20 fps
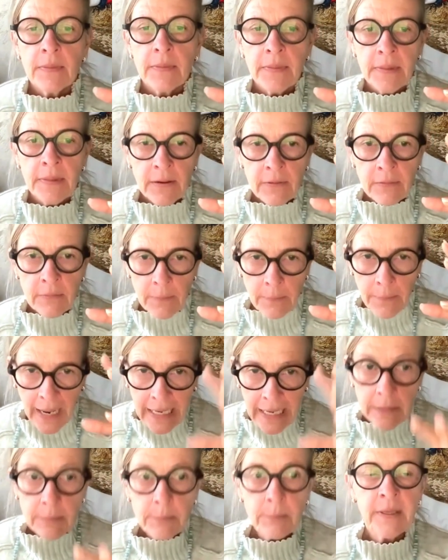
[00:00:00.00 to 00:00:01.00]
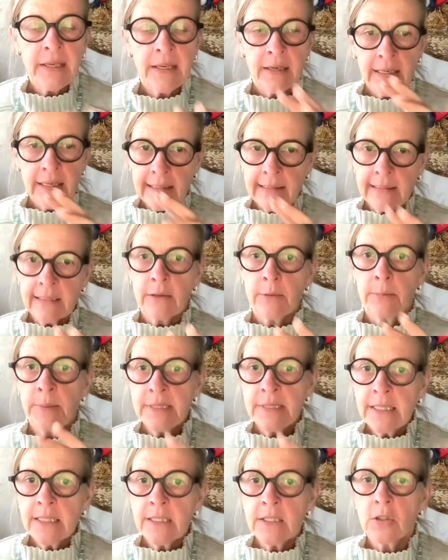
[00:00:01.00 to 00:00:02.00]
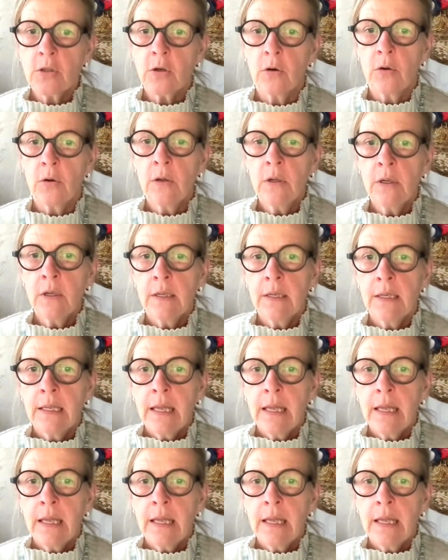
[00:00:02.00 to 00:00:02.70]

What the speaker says: there might be a clear business goal,